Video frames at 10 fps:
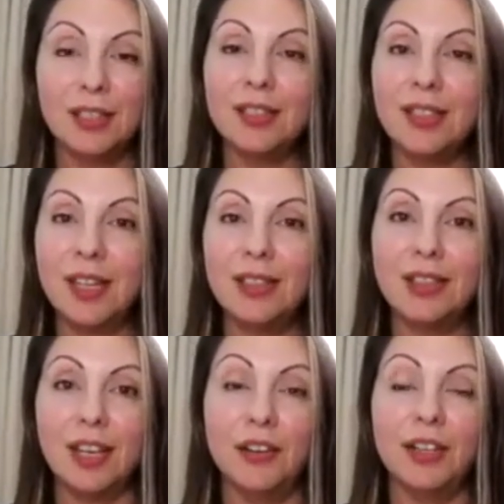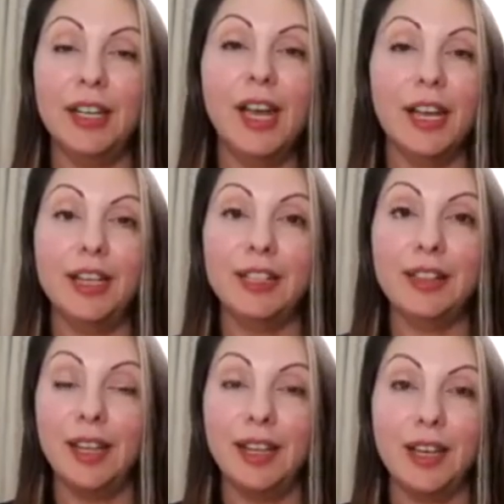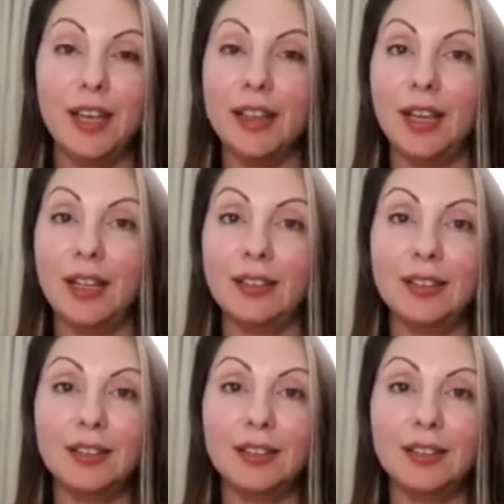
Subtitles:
it can carry anything that